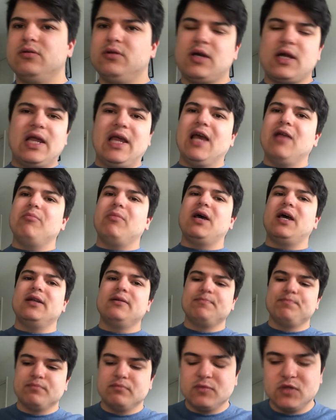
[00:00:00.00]
again, man,
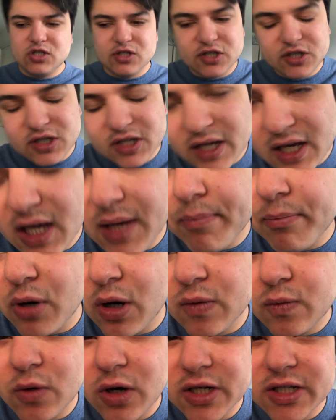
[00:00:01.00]
just keep
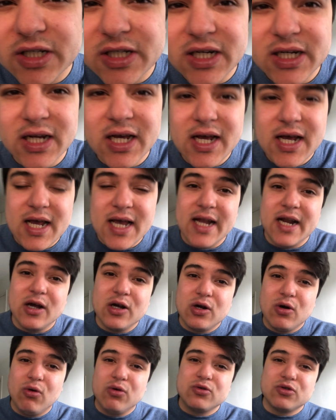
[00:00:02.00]
on watching and
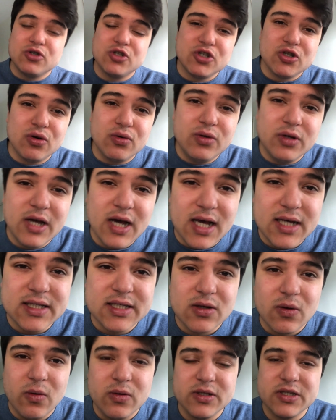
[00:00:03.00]
I'm going to show you
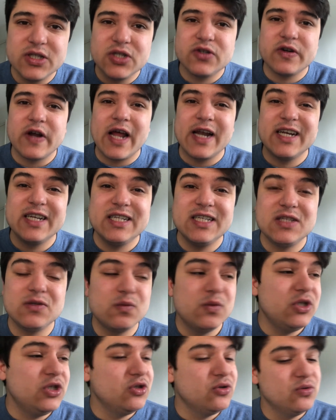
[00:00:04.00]
guys all the strategies
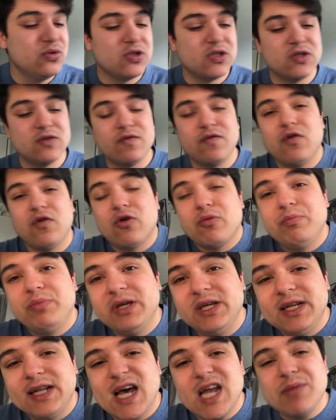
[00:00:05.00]
we use for
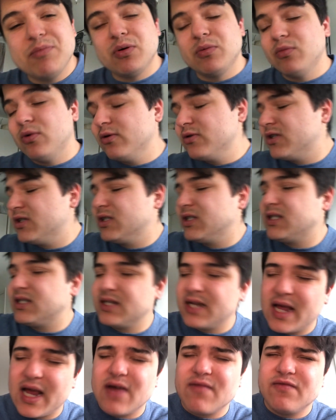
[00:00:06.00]
P Daddy promotions
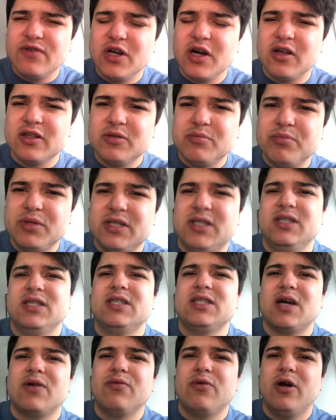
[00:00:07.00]
and every other
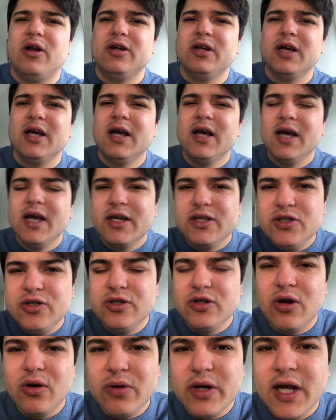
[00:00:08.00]
business I run. You
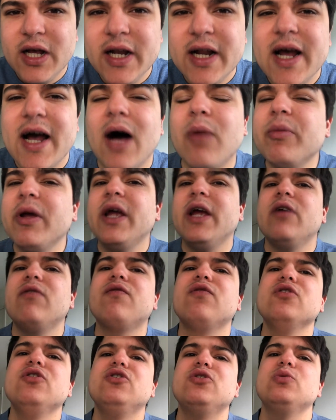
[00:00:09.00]
know that I'm here
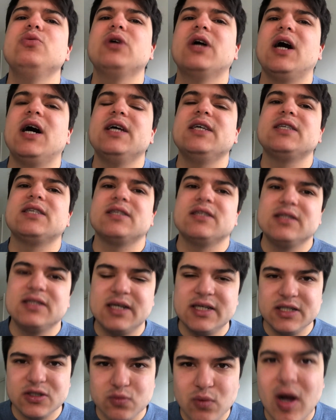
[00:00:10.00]
for you guys.
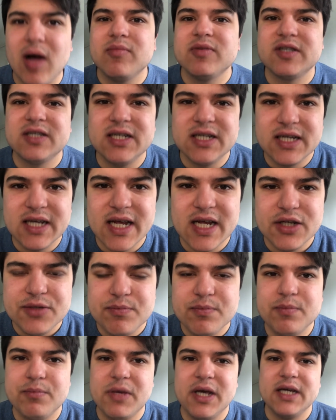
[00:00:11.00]
That is why I'm sitting here
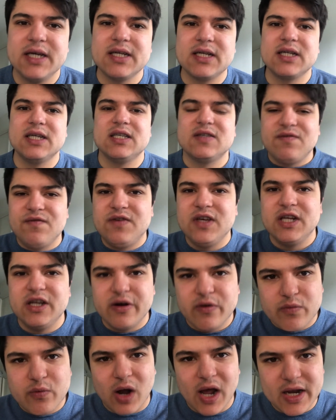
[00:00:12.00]
making this
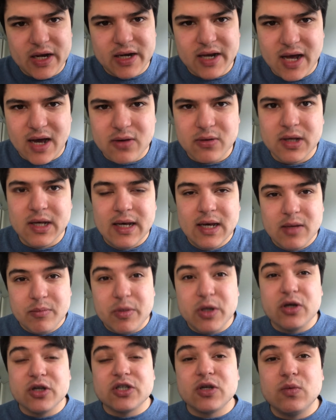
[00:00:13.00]
video right now
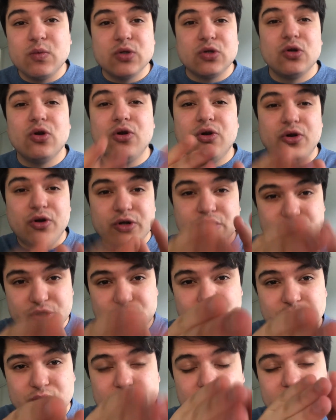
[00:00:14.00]
because I want to learn
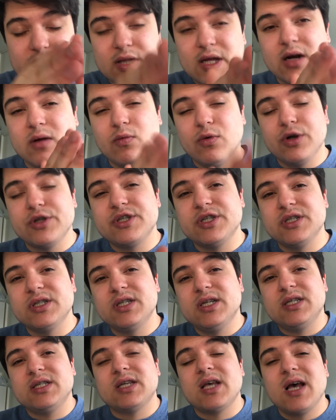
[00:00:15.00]
you that are watching
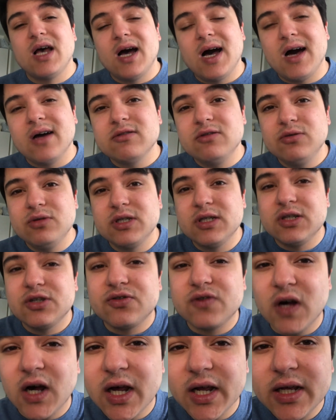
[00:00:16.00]
this how you can
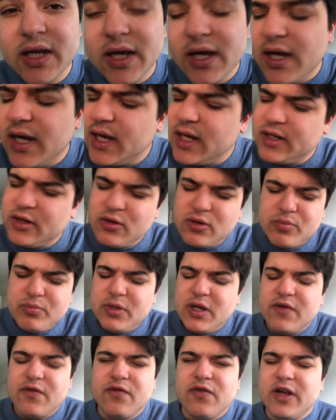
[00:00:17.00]
try and not
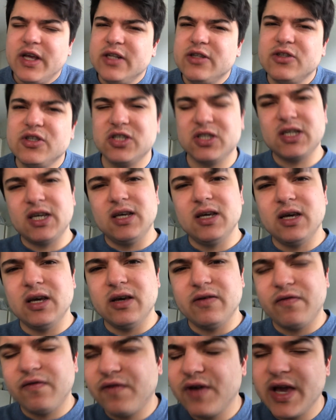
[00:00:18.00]
be afraid to
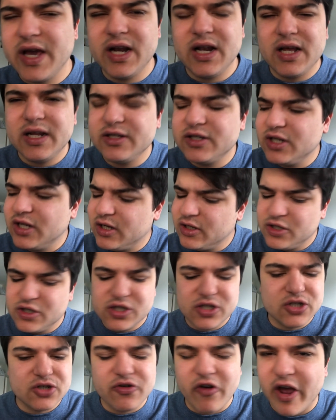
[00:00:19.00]
uh, fail and then
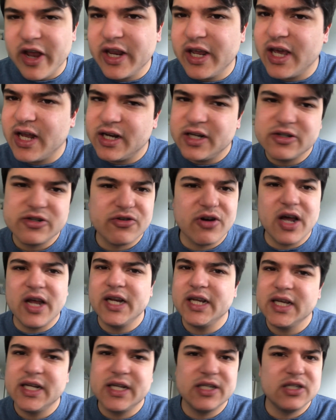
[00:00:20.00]
just try again and try
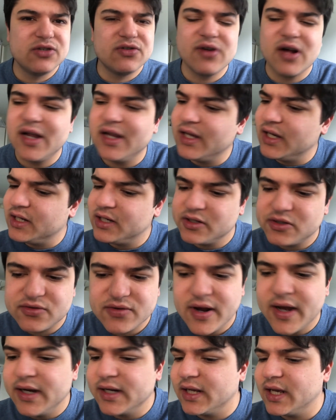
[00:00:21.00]
again and try again and
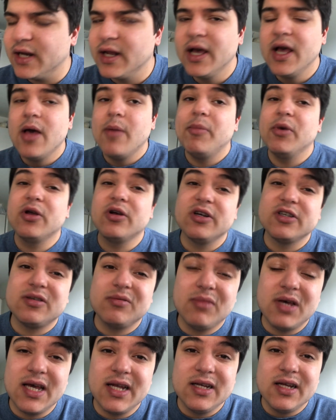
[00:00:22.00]
try again because
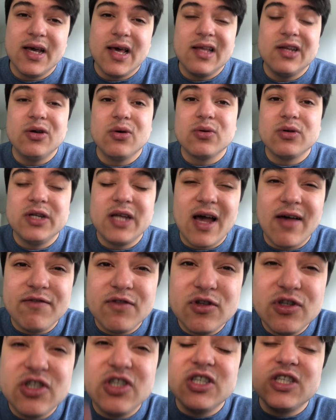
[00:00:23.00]
man you only have
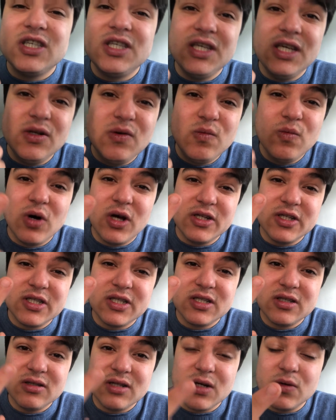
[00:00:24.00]
to succeed
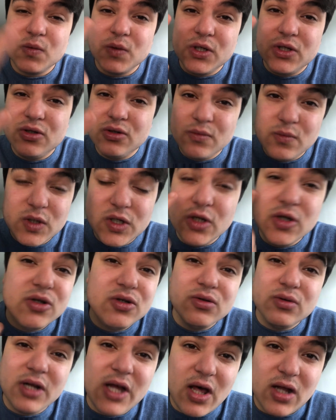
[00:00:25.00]
once and when you
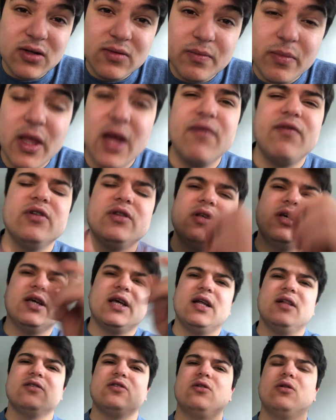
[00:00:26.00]
do that everything
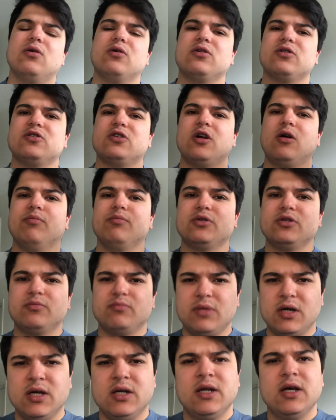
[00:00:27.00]
else locks up
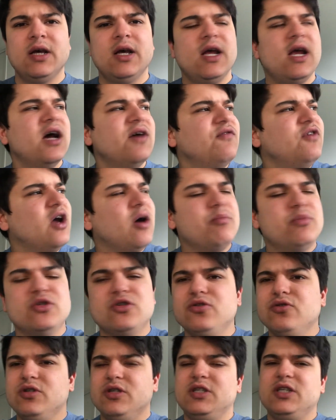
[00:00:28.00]
man every
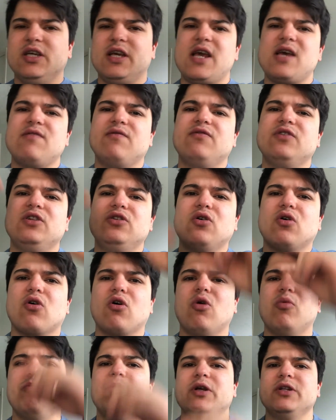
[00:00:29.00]
opportunity every door
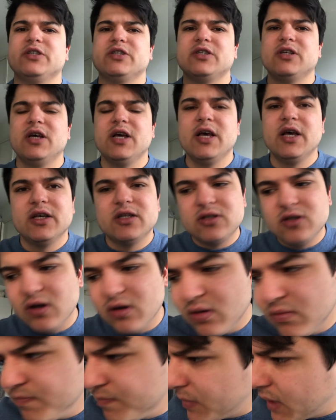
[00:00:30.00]
opens
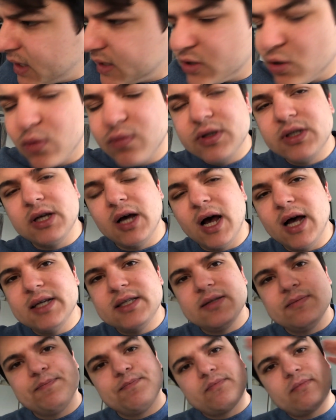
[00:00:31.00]
so as always,
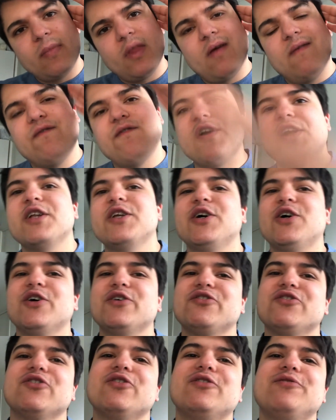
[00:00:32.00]
guys, find your
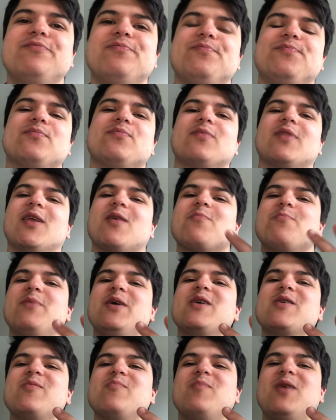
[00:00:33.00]
hustle,
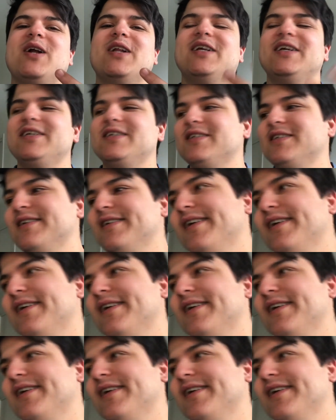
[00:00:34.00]
make your money,